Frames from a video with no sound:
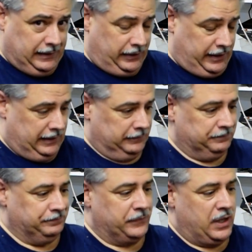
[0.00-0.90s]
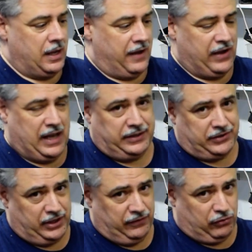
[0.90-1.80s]
Okay, I've had
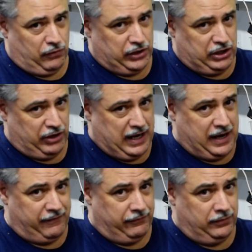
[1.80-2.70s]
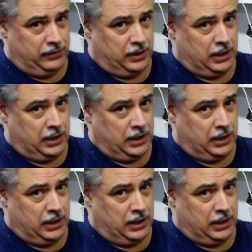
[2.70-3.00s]
this thing for over a year and a half.